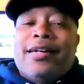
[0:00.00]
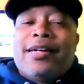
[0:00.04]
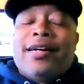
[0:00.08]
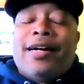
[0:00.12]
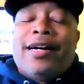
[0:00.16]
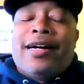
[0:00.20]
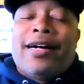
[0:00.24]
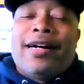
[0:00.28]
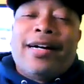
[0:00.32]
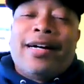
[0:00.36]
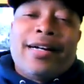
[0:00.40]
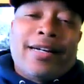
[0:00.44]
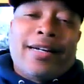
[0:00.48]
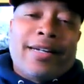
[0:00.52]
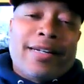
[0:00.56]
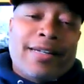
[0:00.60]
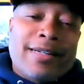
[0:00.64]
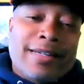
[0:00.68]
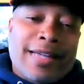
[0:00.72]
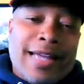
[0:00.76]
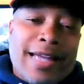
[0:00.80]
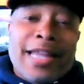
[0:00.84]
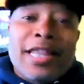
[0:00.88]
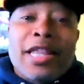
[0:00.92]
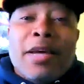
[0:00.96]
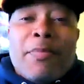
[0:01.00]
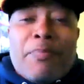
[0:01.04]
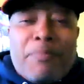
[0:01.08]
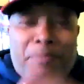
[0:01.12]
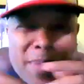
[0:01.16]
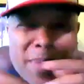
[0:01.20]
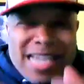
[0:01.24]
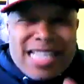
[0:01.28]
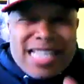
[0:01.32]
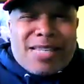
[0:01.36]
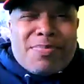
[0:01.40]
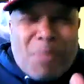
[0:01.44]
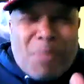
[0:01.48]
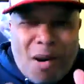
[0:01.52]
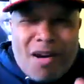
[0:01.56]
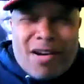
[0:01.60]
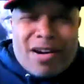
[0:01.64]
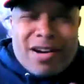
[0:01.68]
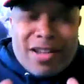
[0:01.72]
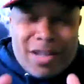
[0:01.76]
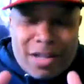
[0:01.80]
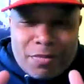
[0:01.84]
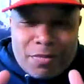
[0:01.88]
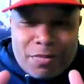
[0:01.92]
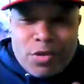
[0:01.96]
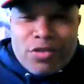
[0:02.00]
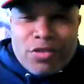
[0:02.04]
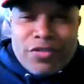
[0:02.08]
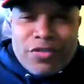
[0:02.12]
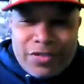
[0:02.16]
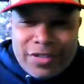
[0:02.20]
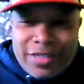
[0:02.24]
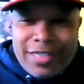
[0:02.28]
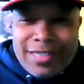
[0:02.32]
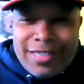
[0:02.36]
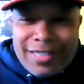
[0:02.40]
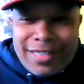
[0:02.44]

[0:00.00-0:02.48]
And the best part of the movie,